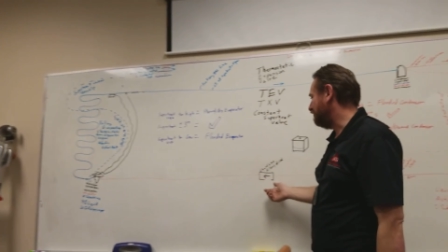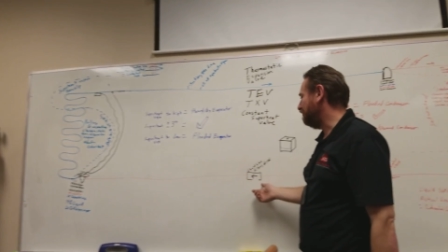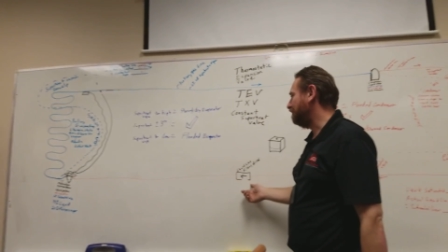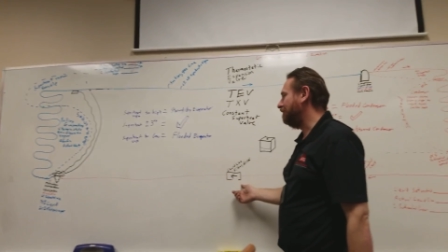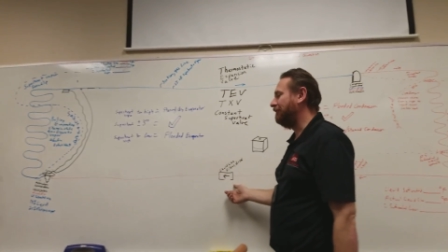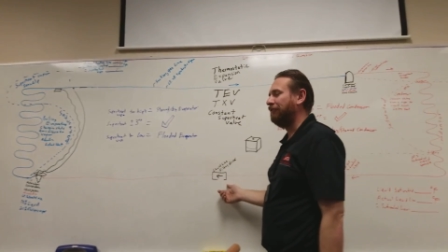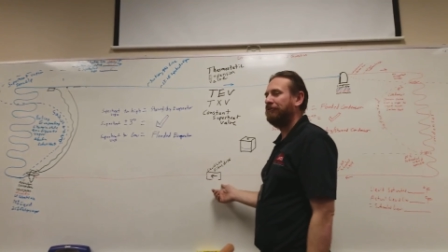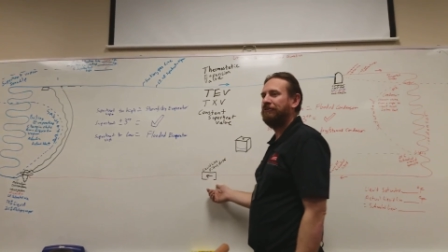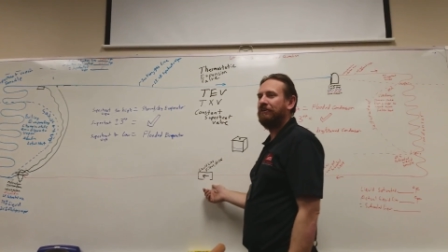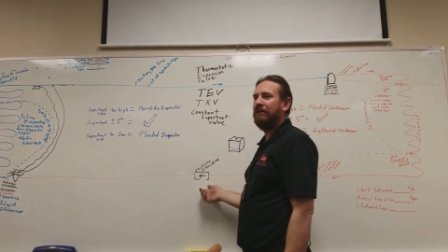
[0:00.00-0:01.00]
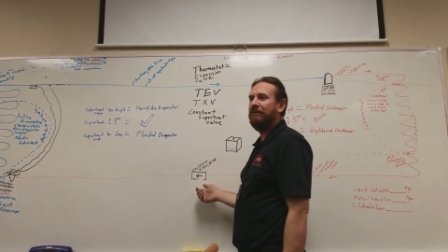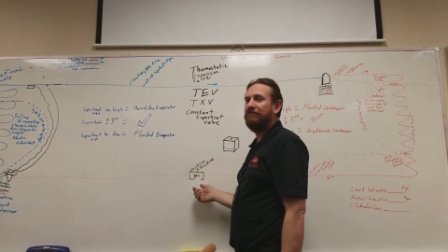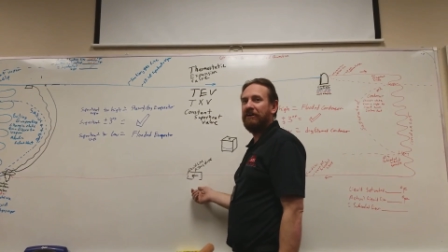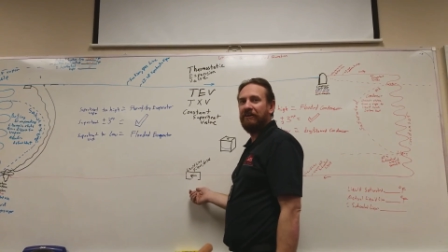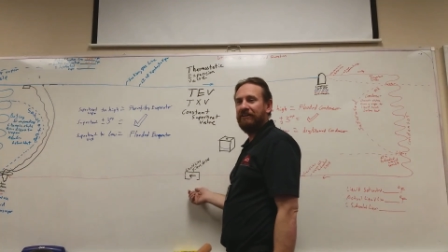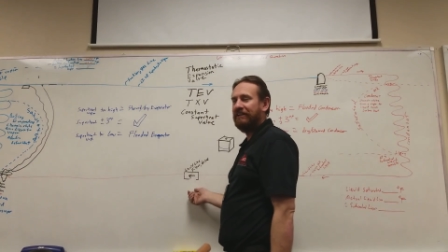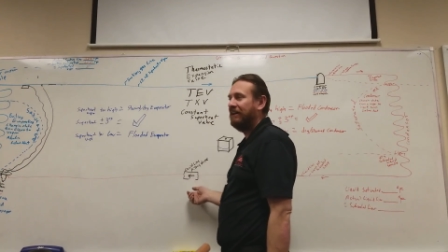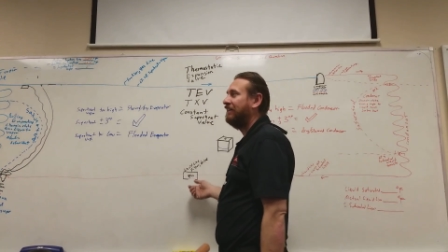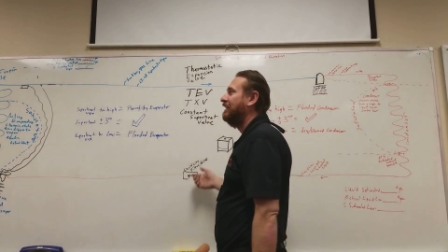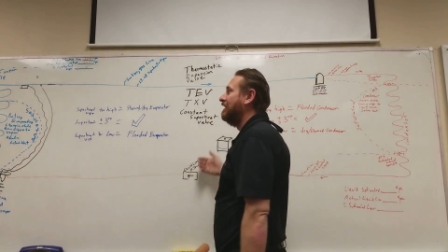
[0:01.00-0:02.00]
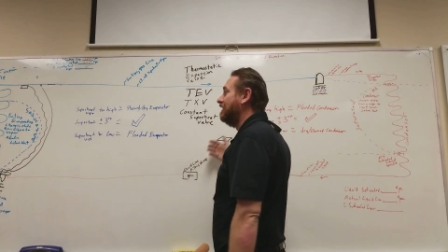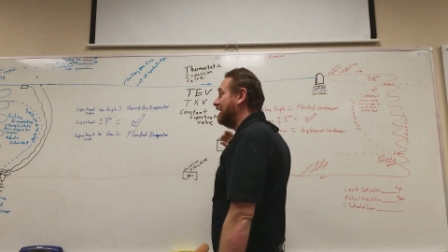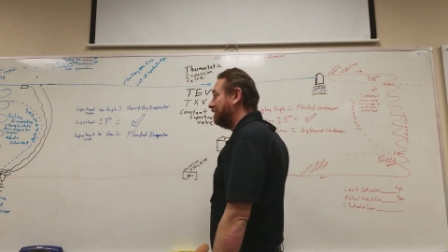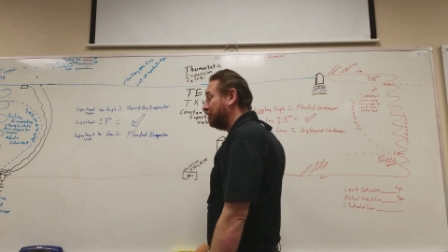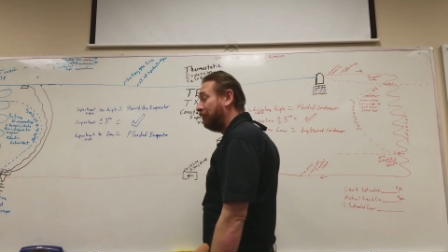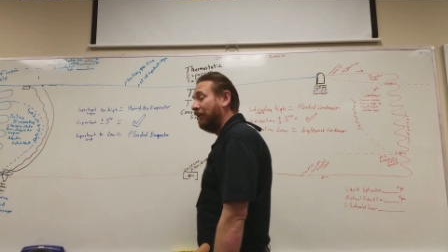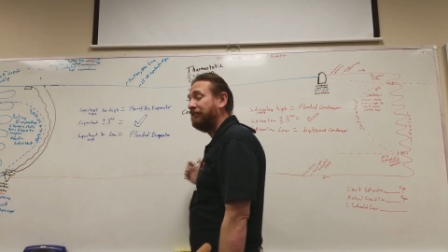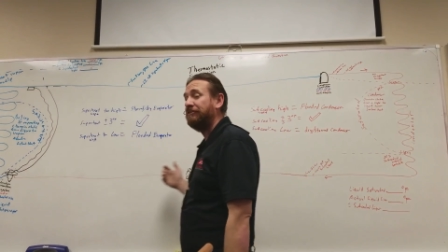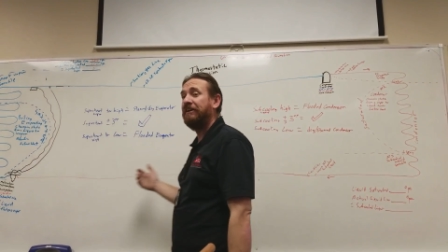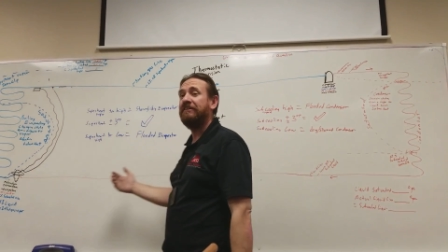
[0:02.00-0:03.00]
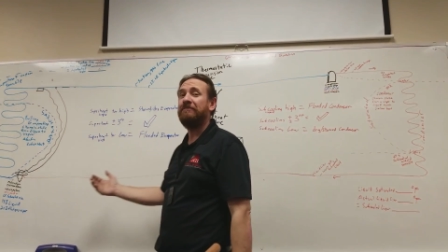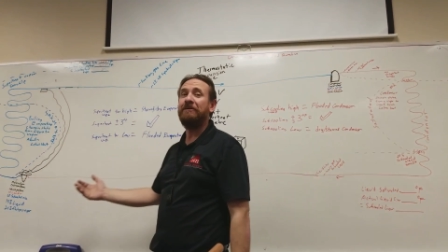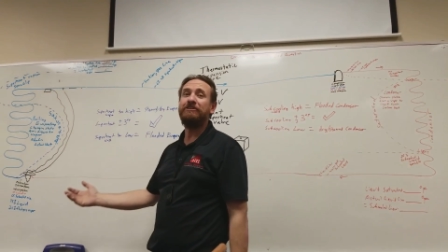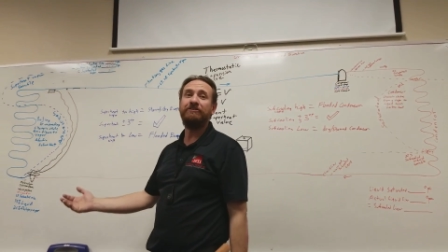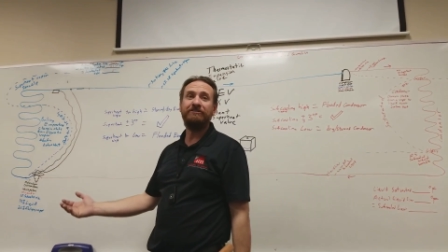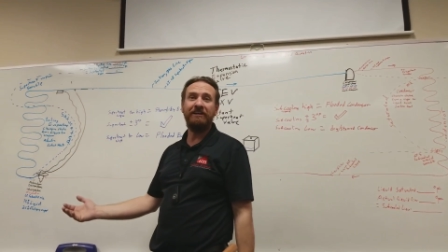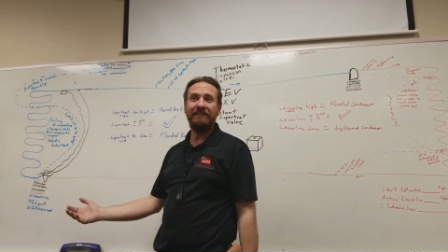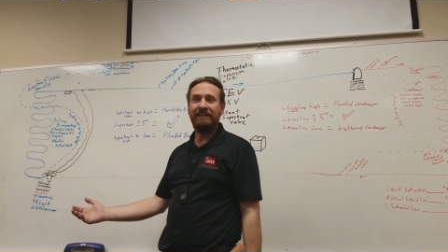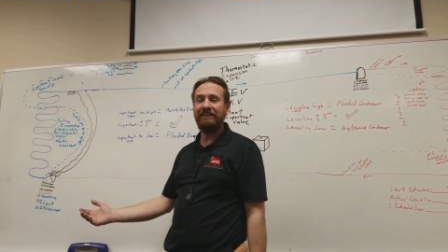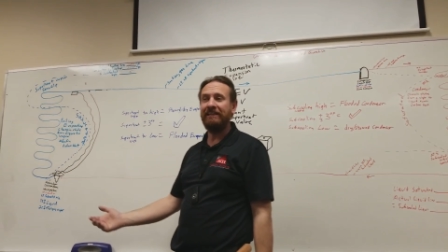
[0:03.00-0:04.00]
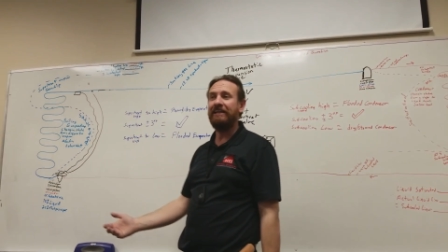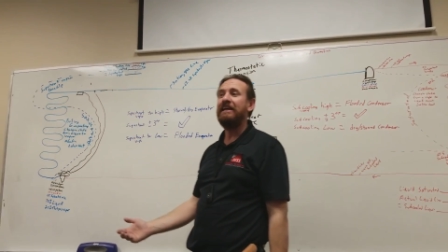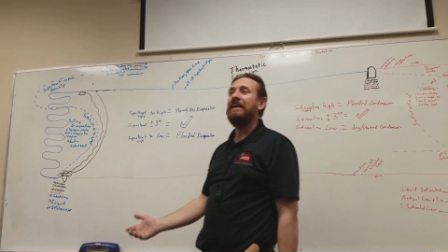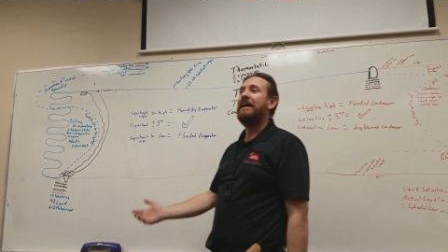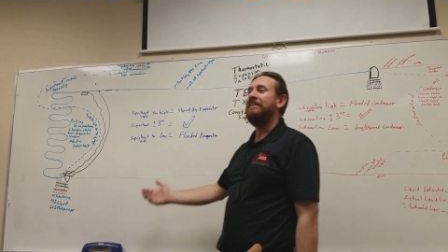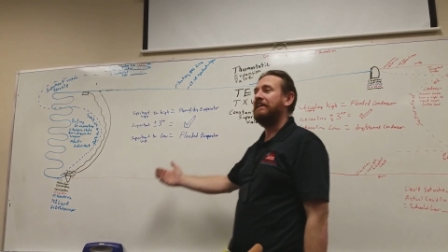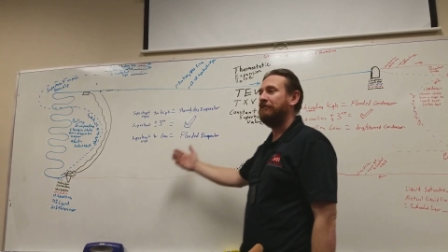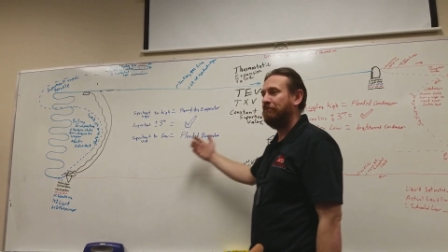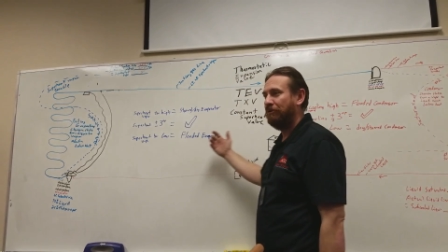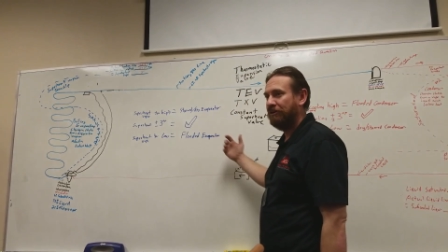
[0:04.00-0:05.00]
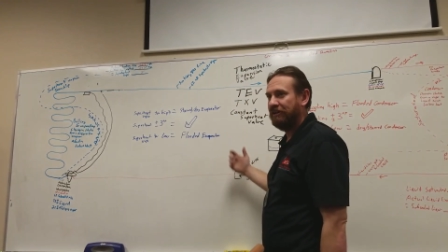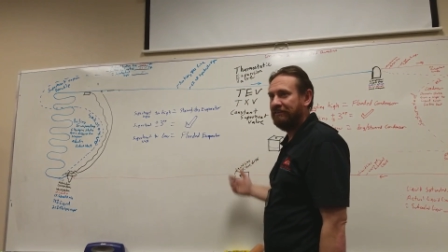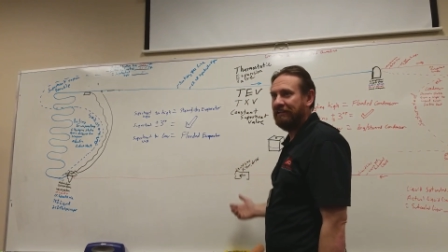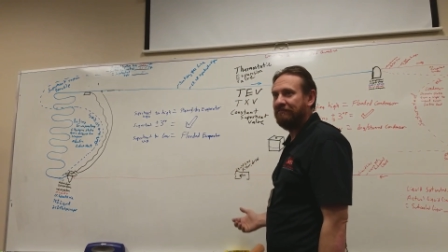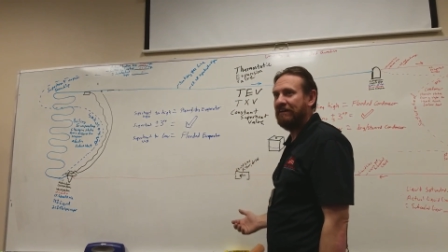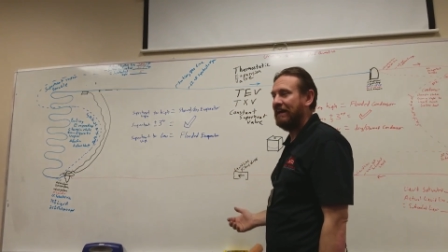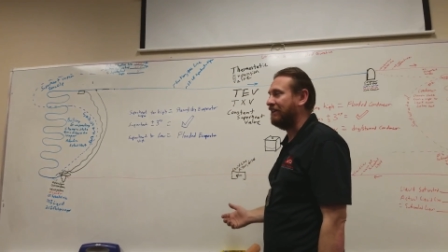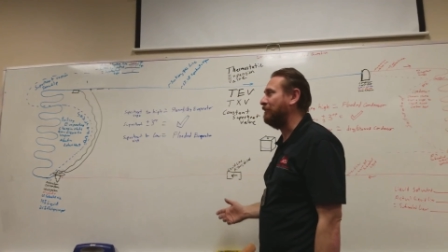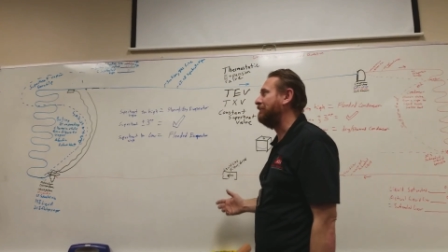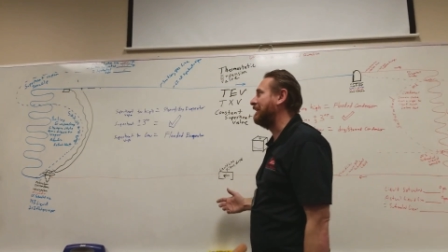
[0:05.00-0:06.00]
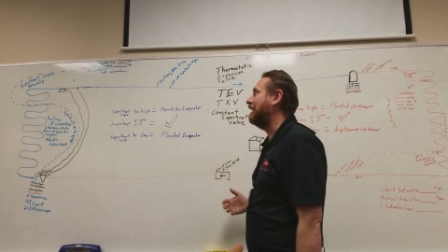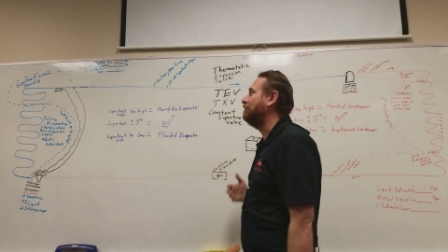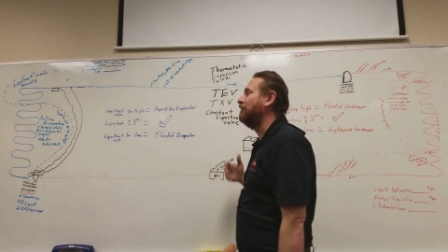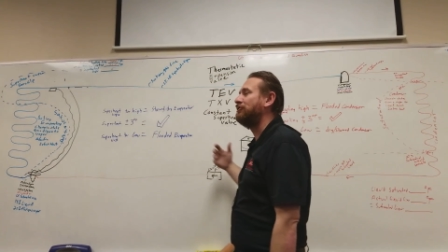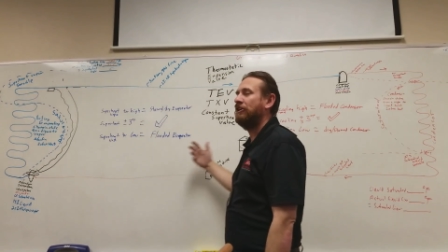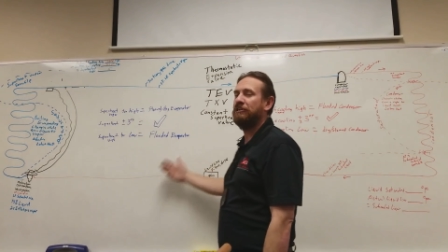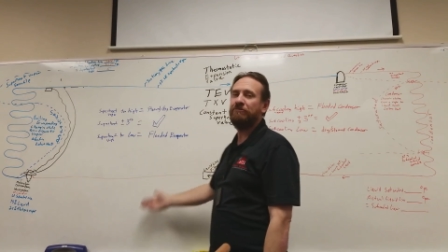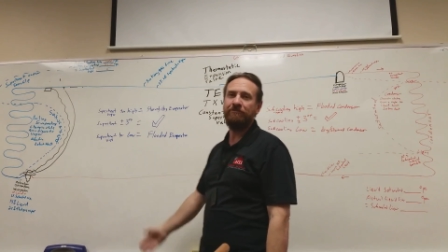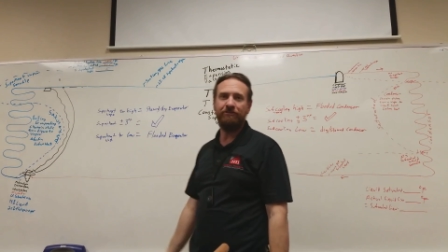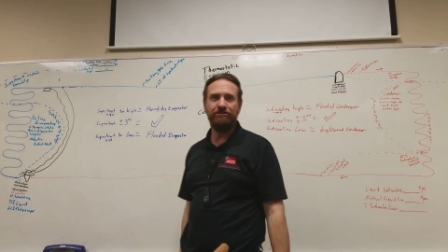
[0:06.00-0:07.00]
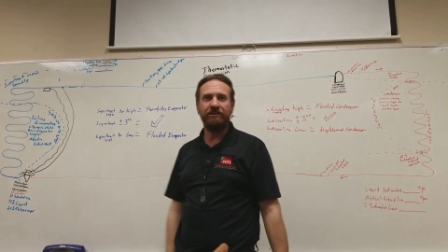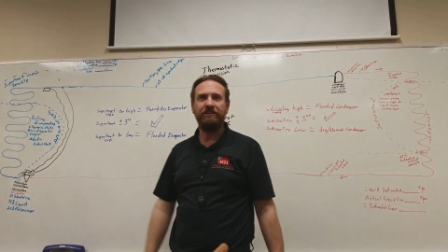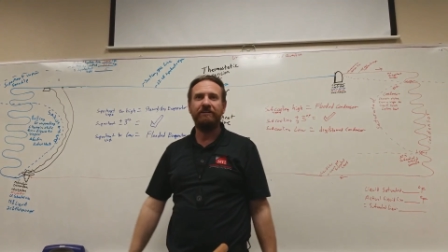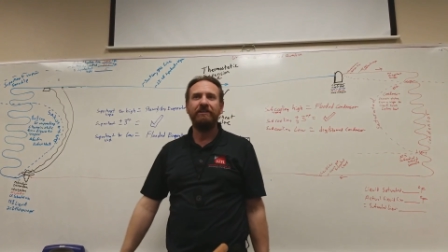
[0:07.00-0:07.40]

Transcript: a new filter uh, dryer in there. Then I have to pressure test to make sure it's not leaking, and then I have to pull a good deep vacuum. Then I got to recharge the refrigerant.